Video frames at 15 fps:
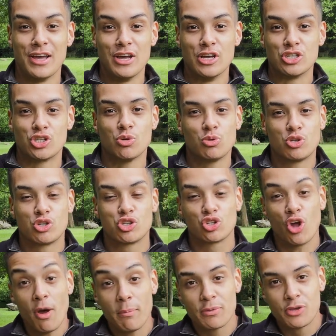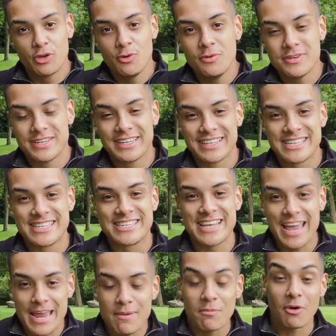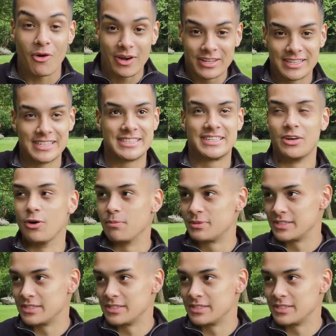So stop using the same lighting setups,